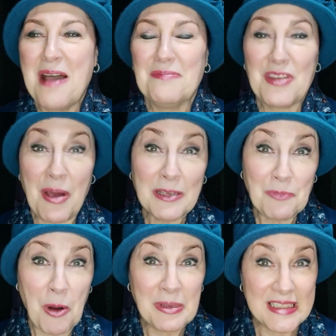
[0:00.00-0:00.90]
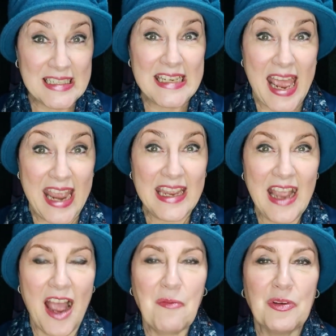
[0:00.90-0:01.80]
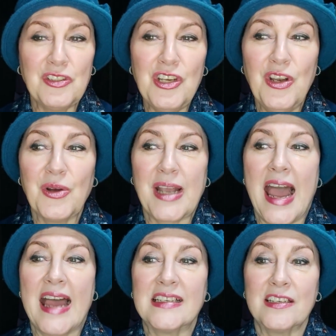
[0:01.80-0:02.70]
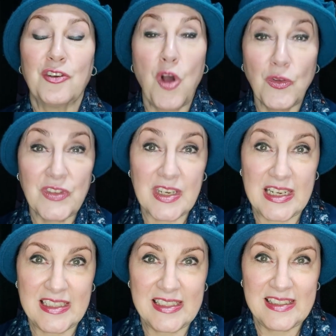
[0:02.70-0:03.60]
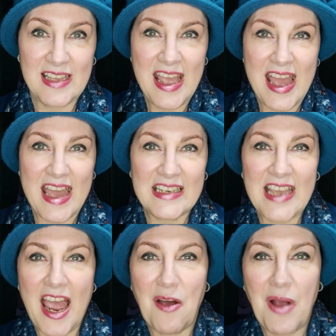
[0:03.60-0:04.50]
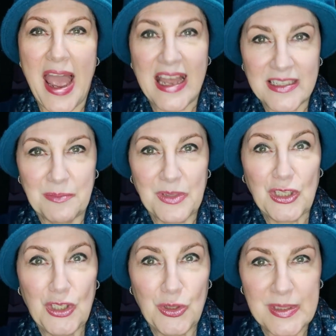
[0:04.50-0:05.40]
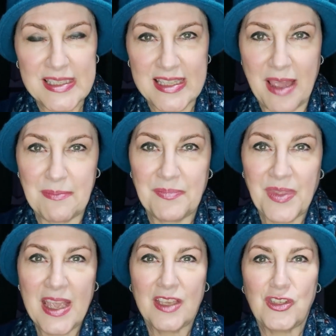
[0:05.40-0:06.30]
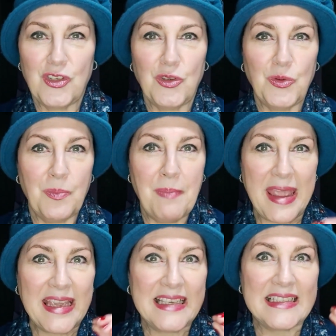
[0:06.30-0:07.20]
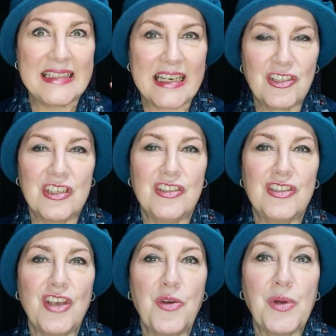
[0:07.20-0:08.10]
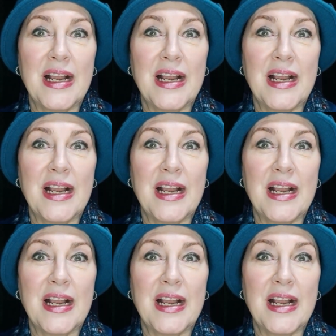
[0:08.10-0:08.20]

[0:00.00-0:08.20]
So as promised today, I want to look at consonants and how Adam uses them to make his diction so